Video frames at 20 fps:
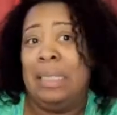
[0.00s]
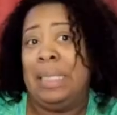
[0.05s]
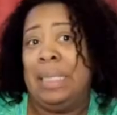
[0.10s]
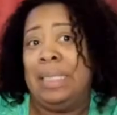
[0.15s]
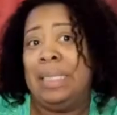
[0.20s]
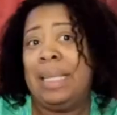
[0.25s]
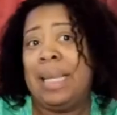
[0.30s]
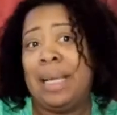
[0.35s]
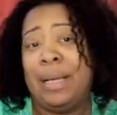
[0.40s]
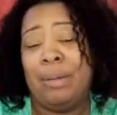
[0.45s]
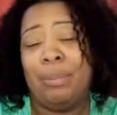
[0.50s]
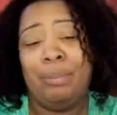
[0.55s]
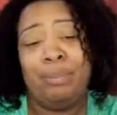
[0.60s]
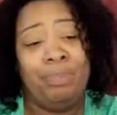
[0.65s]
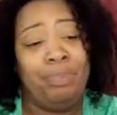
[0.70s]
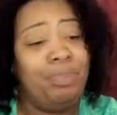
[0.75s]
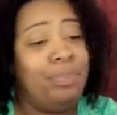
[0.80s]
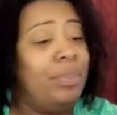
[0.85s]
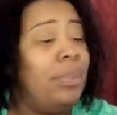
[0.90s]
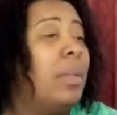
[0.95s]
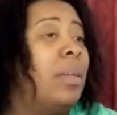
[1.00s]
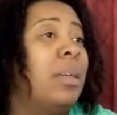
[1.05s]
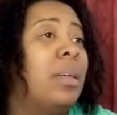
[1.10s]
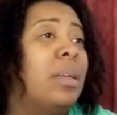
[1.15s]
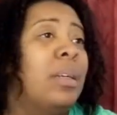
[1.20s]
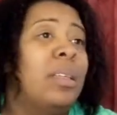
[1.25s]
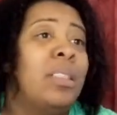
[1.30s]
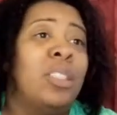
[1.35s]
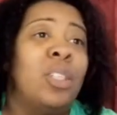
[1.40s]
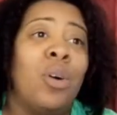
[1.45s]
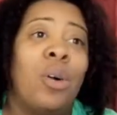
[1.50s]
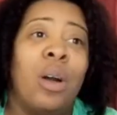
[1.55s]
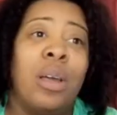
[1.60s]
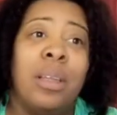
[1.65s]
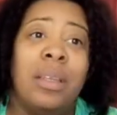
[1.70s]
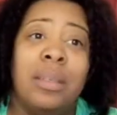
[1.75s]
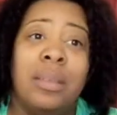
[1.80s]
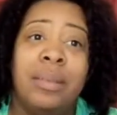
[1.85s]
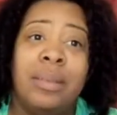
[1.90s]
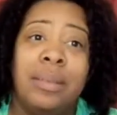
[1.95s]
Now,
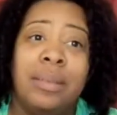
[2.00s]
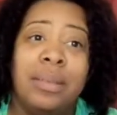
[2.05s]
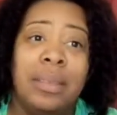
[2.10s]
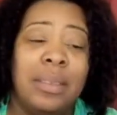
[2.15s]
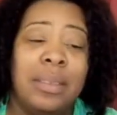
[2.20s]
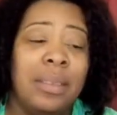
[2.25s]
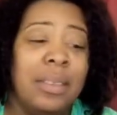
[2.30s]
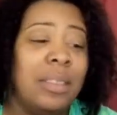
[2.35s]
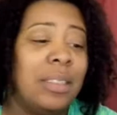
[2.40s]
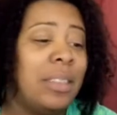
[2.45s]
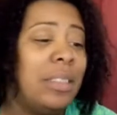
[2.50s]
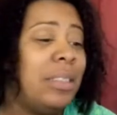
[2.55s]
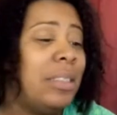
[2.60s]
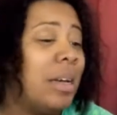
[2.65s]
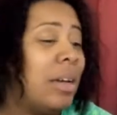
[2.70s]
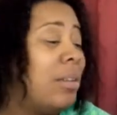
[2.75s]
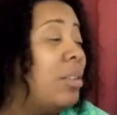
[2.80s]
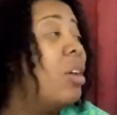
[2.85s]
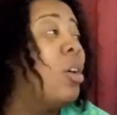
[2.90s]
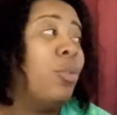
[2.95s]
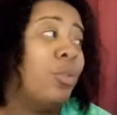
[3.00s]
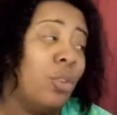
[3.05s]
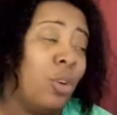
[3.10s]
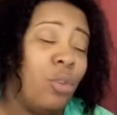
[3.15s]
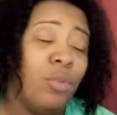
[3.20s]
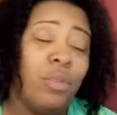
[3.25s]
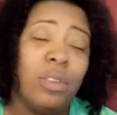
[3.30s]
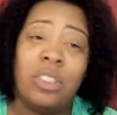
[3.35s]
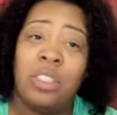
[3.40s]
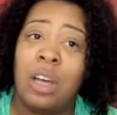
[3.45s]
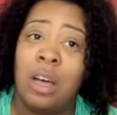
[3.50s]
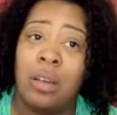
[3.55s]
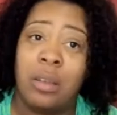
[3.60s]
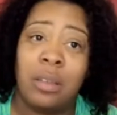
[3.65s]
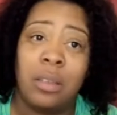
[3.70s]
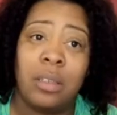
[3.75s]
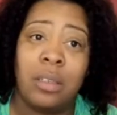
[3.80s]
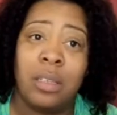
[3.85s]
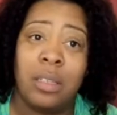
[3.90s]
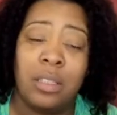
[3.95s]
Charlie, we're talking
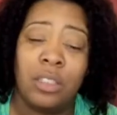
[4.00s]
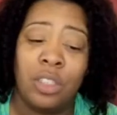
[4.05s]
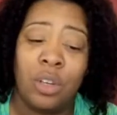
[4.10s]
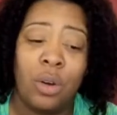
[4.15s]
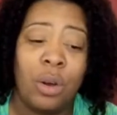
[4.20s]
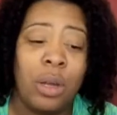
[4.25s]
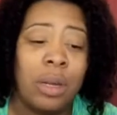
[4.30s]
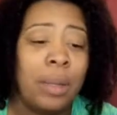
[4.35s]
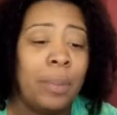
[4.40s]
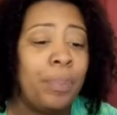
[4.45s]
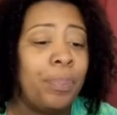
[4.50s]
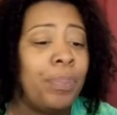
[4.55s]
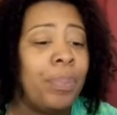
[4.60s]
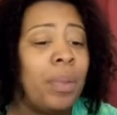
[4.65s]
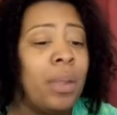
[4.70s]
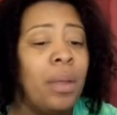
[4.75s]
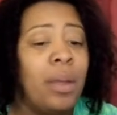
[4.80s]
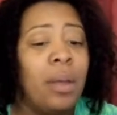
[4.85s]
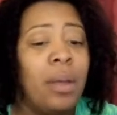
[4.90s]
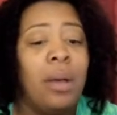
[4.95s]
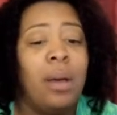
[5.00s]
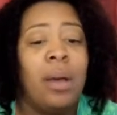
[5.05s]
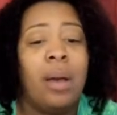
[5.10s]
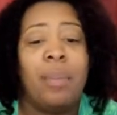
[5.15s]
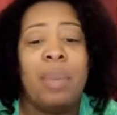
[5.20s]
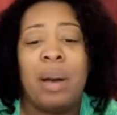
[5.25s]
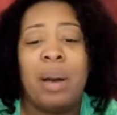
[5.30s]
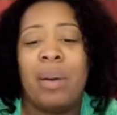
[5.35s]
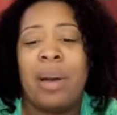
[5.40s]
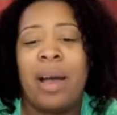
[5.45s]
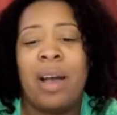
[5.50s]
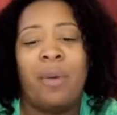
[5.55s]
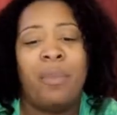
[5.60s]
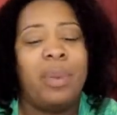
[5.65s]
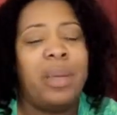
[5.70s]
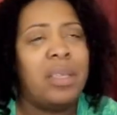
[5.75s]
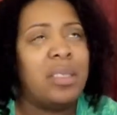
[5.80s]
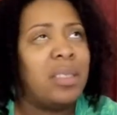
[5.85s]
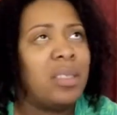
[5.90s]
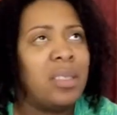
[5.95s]
to Charlie about how
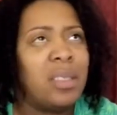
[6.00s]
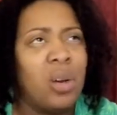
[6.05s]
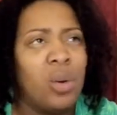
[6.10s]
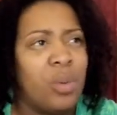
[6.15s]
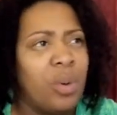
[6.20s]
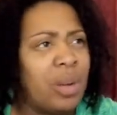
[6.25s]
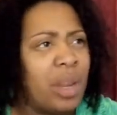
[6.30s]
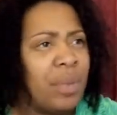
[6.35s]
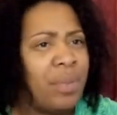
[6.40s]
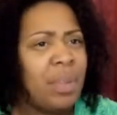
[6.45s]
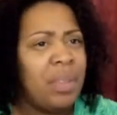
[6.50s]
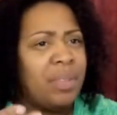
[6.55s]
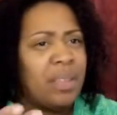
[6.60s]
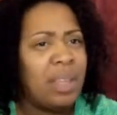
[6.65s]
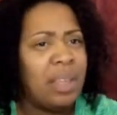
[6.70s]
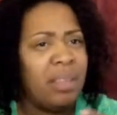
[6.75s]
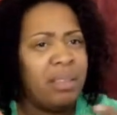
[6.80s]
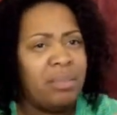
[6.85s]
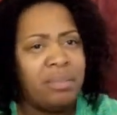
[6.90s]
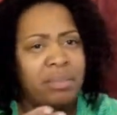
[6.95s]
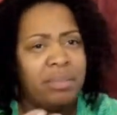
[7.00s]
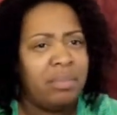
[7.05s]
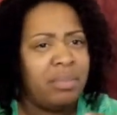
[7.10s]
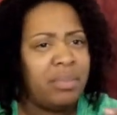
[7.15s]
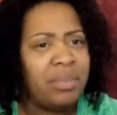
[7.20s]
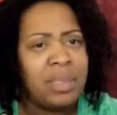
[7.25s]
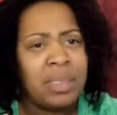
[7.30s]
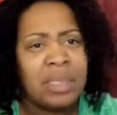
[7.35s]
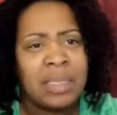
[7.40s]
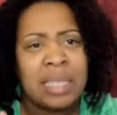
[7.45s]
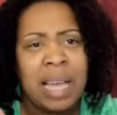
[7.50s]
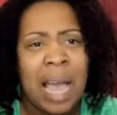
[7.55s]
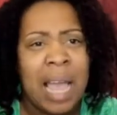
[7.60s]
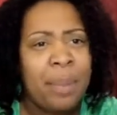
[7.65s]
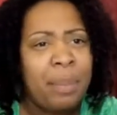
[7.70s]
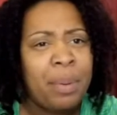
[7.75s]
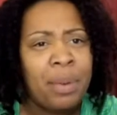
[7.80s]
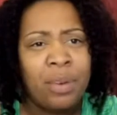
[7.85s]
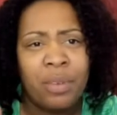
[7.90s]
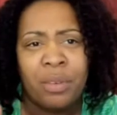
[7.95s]
business is going. I think they
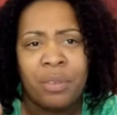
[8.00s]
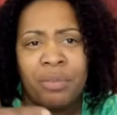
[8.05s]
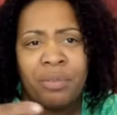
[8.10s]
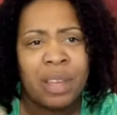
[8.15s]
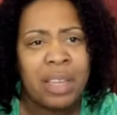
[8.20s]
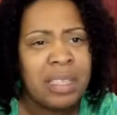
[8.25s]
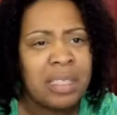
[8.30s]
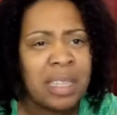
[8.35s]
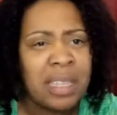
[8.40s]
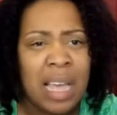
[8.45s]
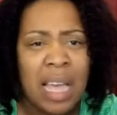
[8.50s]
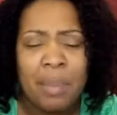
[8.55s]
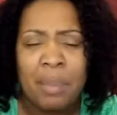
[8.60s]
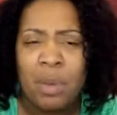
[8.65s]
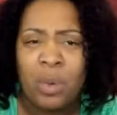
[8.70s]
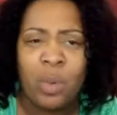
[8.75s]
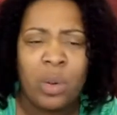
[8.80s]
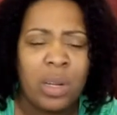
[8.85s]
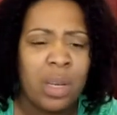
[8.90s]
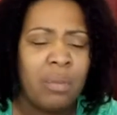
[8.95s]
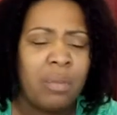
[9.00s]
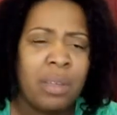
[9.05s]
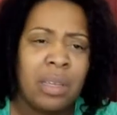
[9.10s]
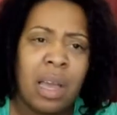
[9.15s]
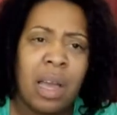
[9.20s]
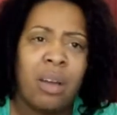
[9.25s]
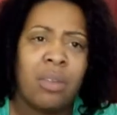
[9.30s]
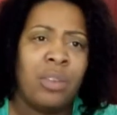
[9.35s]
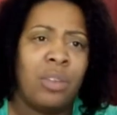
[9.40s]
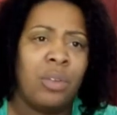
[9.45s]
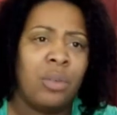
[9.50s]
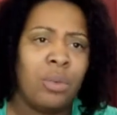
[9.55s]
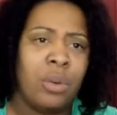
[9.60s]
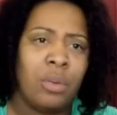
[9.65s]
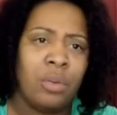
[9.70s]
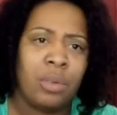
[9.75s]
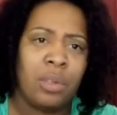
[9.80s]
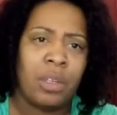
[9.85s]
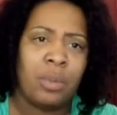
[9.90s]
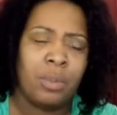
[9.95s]
Skyping or FaceTime or whatever y'all do, or
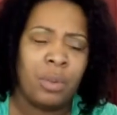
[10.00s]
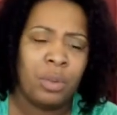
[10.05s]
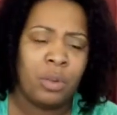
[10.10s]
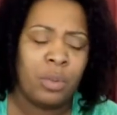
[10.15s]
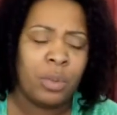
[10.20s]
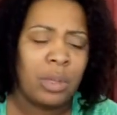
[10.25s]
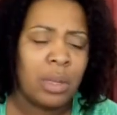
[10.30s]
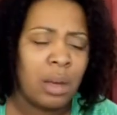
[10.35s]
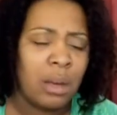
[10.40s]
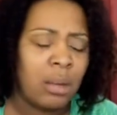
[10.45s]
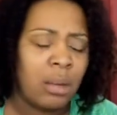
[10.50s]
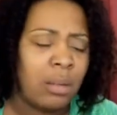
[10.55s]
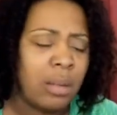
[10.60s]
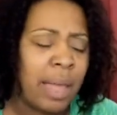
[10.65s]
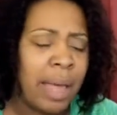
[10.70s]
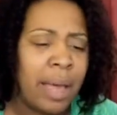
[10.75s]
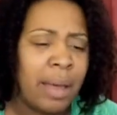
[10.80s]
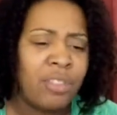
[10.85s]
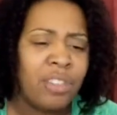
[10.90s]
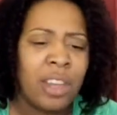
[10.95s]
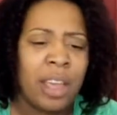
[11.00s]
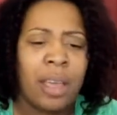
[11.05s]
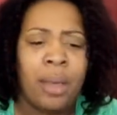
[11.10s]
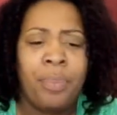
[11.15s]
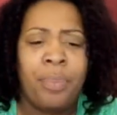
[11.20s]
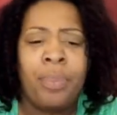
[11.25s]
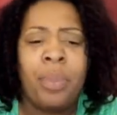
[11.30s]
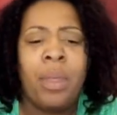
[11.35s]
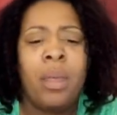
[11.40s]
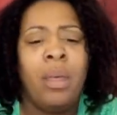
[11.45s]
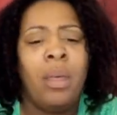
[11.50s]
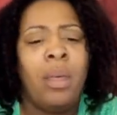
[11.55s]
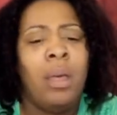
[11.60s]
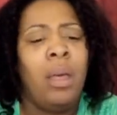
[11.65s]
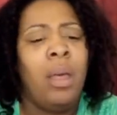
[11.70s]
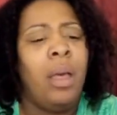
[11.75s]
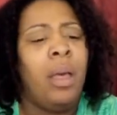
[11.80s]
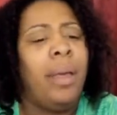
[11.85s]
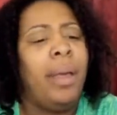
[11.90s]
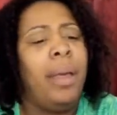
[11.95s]
with computer when y'all live chat,
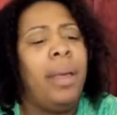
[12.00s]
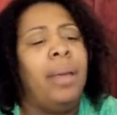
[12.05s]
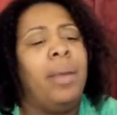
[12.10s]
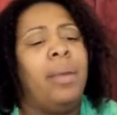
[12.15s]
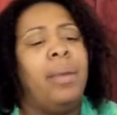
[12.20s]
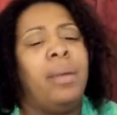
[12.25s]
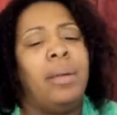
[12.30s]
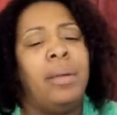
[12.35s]
and